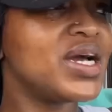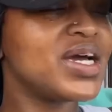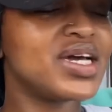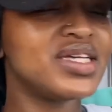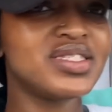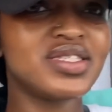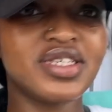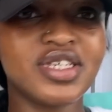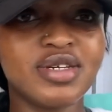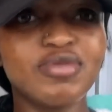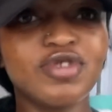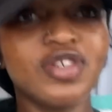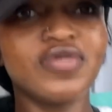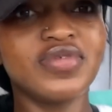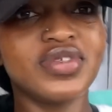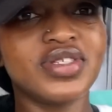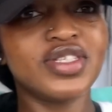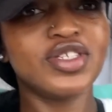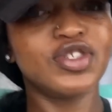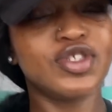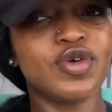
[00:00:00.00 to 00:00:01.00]
cousin came to
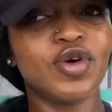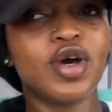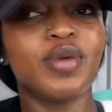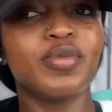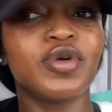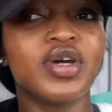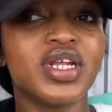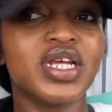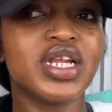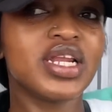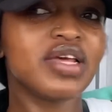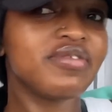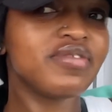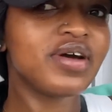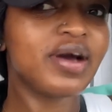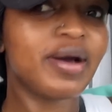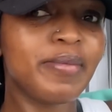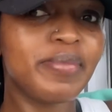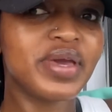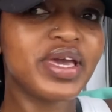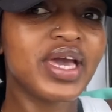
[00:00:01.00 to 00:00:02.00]
visit, so I'm going to leave
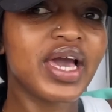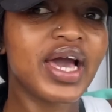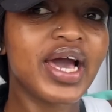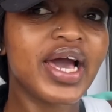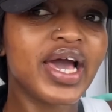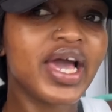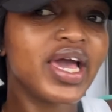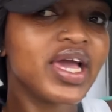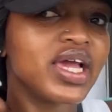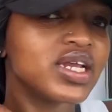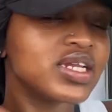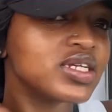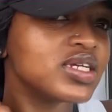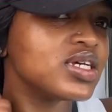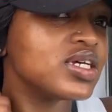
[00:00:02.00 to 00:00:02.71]
her behind.